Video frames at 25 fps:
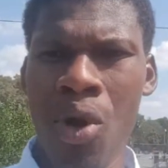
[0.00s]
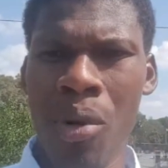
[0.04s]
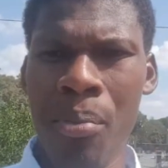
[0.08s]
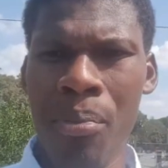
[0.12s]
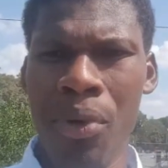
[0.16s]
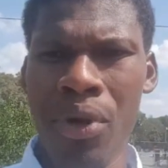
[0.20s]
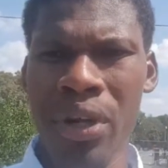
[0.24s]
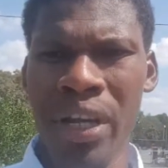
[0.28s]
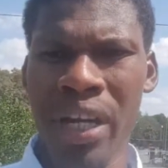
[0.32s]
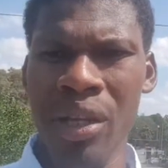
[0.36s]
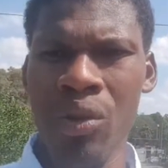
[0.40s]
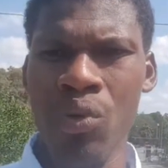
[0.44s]

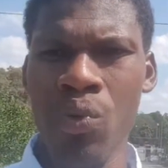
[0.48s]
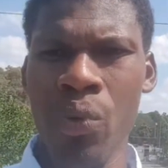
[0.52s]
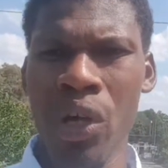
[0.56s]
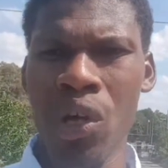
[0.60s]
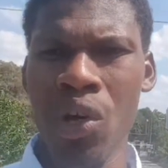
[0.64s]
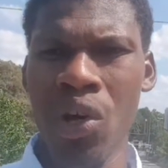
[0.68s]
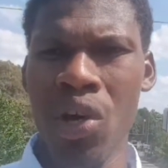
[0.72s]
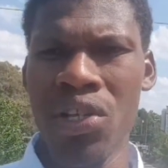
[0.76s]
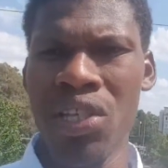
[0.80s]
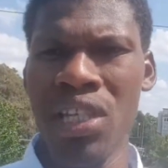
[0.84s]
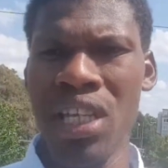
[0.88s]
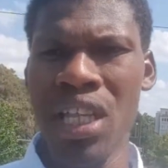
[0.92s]
components we
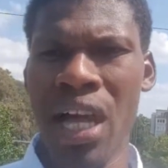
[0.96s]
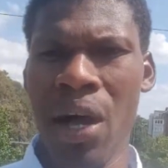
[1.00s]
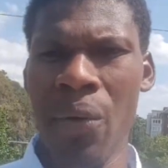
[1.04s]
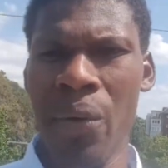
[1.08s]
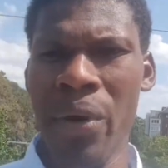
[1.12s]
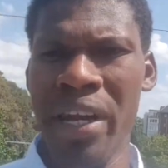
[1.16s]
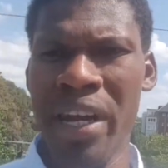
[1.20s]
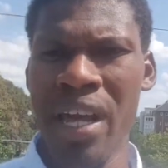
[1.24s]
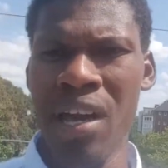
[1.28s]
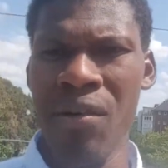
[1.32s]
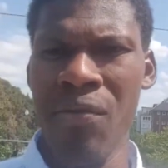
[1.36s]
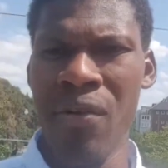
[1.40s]
consider
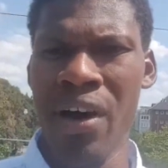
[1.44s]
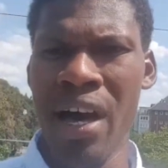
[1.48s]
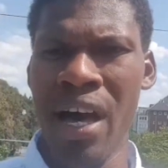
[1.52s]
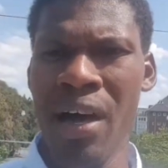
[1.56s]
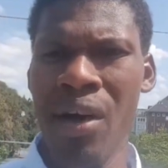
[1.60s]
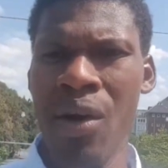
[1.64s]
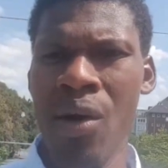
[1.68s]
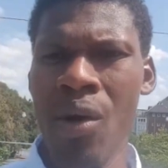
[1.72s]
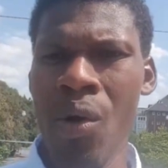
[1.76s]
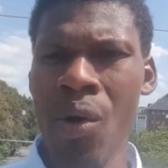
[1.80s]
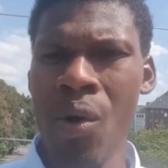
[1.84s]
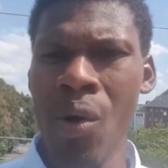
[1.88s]

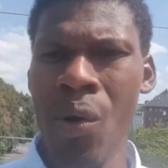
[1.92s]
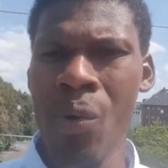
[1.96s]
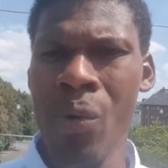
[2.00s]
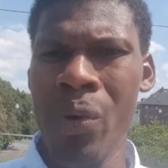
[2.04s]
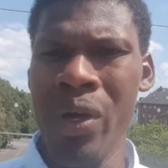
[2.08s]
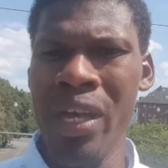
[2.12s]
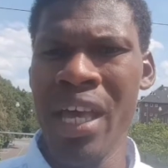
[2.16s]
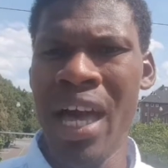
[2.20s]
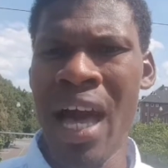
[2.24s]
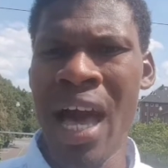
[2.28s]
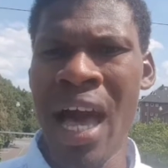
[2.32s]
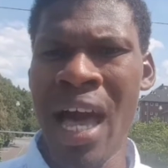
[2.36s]
whenever
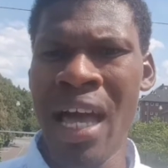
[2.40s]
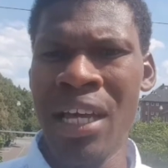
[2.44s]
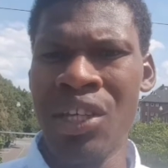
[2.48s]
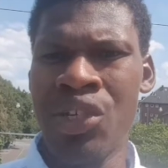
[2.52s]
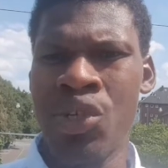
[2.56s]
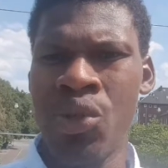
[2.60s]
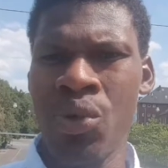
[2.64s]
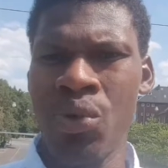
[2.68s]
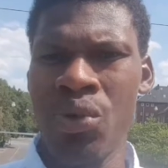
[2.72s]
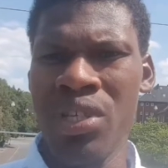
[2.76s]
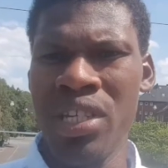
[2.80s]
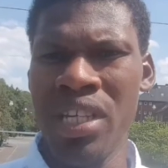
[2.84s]
we are
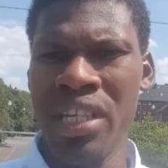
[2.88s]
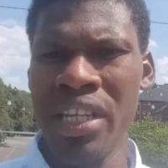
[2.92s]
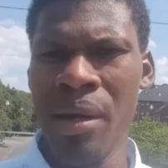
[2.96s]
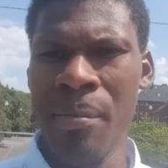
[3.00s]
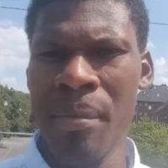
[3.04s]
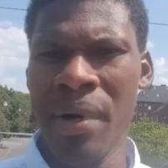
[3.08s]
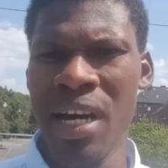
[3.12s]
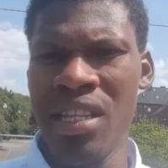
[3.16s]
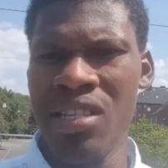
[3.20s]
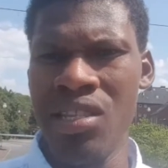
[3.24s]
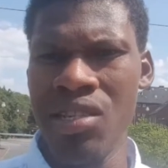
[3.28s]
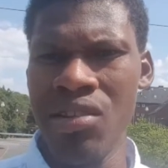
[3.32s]
choosing
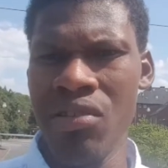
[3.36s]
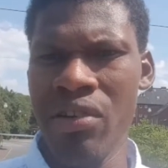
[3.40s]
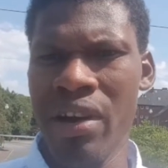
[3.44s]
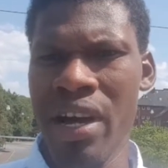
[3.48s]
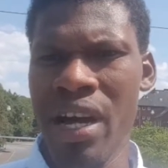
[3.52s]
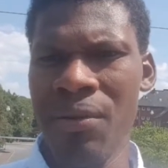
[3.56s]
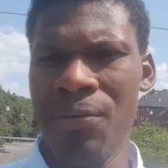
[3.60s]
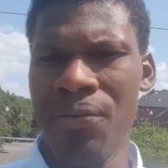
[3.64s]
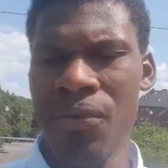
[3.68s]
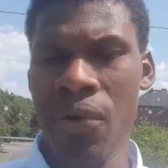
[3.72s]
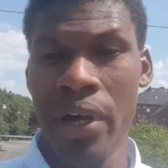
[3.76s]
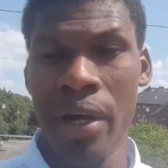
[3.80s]
a
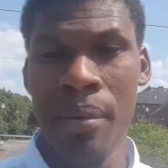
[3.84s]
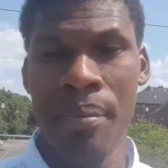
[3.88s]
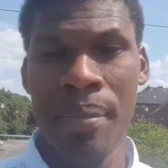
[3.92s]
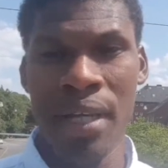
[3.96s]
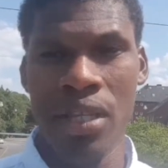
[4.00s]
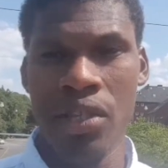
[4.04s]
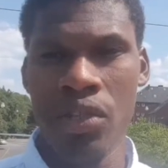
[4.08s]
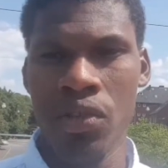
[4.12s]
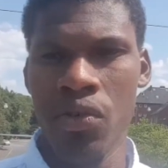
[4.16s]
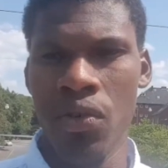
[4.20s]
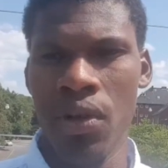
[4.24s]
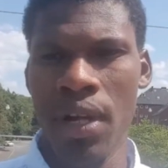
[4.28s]
material for a
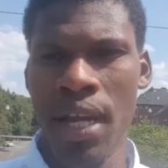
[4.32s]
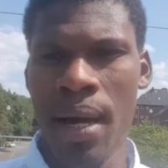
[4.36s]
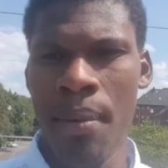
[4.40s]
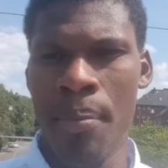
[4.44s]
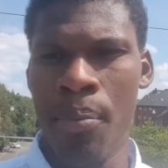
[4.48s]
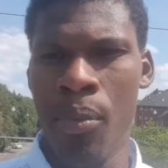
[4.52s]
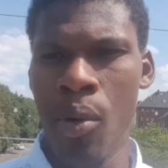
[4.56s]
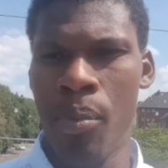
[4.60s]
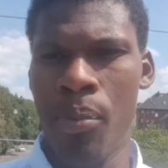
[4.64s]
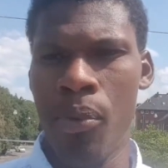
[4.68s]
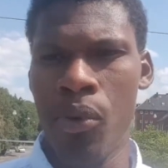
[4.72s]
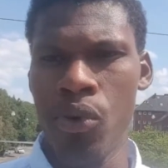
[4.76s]

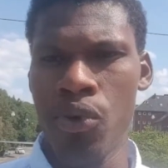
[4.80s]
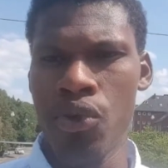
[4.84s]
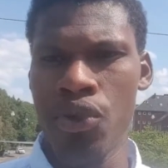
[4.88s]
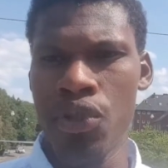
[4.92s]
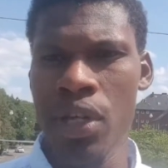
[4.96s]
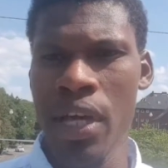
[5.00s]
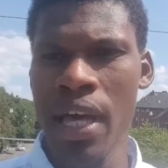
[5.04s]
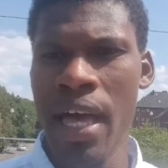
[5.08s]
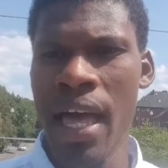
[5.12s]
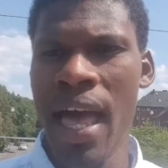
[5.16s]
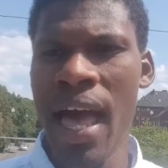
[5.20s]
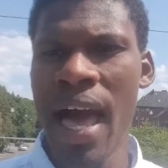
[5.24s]
particular
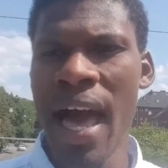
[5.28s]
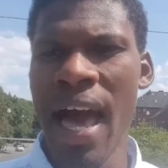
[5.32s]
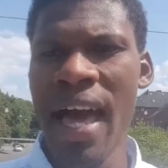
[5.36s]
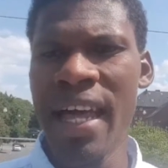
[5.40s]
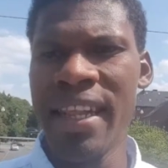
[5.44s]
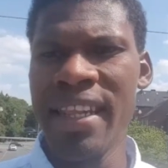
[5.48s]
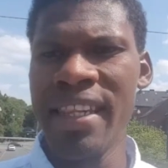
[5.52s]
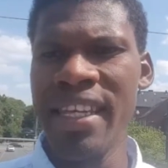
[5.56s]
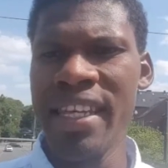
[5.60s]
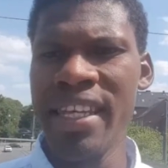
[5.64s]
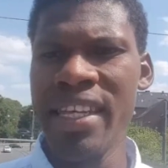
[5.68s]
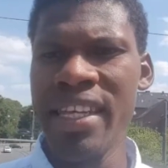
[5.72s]
purpose.
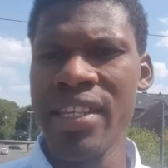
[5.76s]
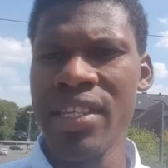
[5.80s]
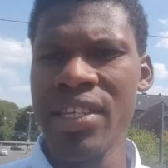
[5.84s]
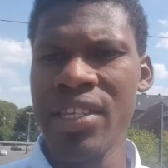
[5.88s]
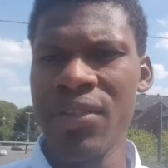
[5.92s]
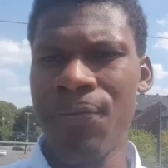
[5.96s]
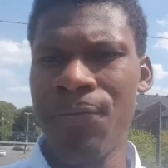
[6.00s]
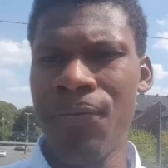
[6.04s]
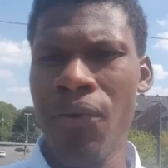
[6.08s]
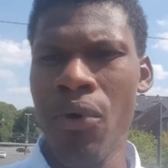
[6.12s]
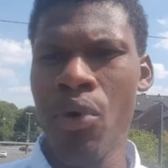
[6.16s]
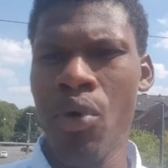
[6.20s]
And
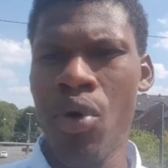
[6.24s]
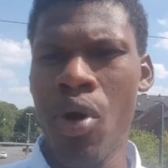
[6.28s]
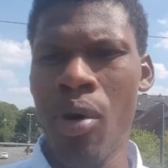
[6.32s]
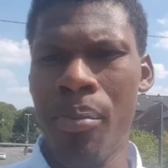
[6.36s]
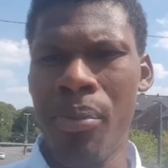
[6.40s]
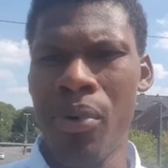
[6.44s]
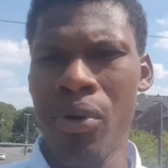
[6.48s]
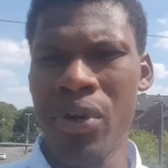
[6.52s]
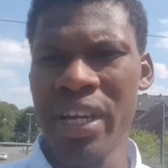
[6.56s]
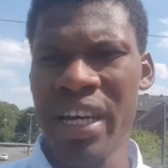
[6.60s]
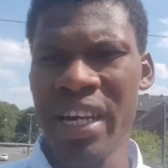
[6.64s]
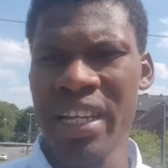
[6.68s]
these 4
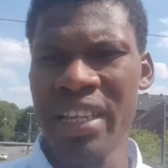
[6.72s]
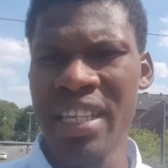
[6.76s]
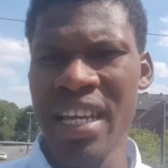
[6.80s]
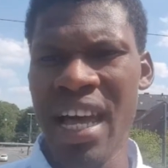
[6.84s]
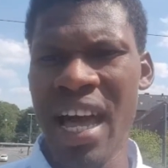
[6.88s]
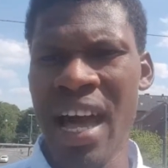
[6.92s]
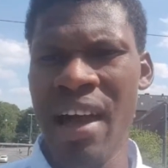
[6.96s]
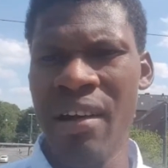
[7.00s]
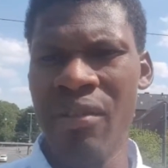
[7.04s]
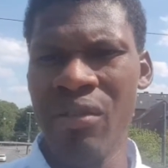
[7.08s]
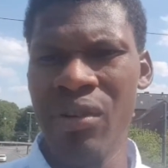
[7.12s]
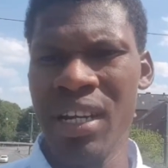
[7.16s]
components
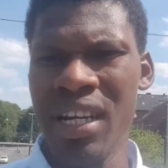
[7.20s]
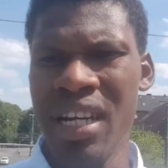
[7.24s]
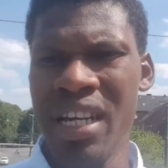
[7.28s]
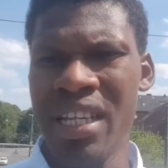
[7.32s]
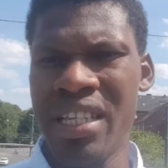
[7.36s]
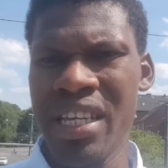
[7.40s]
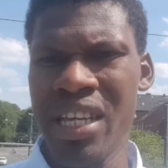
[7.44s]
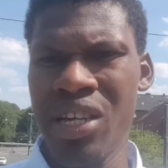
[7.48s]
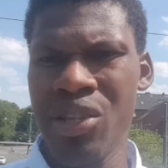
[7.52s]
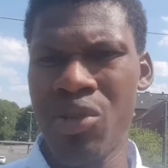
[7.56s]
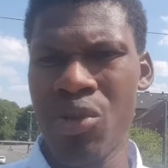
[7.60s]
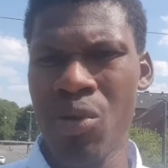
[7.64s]
are
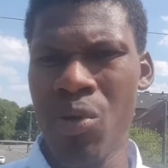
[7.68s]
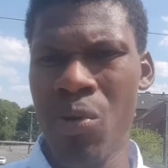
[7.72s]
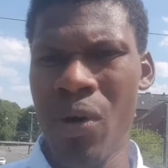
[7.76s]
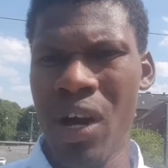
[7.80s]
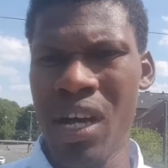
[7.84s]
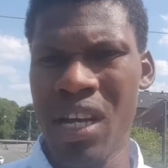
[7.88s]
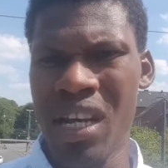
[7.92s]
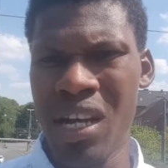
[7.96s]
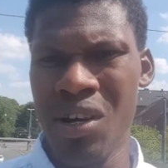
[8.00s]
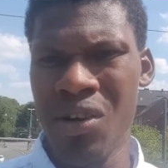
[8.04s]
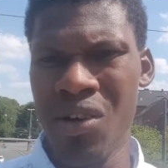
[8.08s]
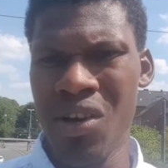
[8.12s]
related to
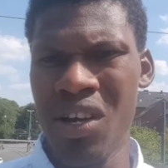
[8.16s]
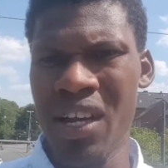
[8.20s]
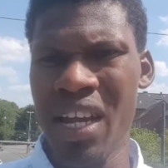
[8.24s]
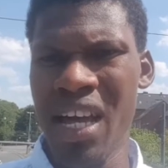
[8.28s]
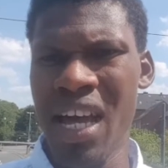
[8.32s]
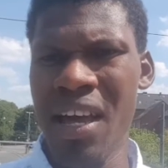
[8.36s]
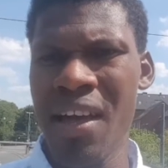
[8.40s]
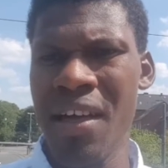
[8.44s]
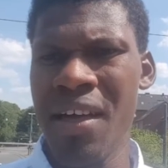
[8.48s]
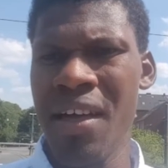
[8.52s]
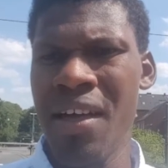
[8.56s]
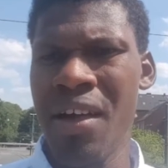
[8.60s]
one
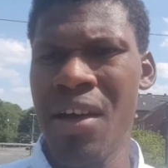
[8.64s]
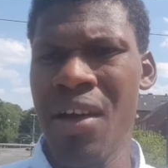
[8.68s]
another.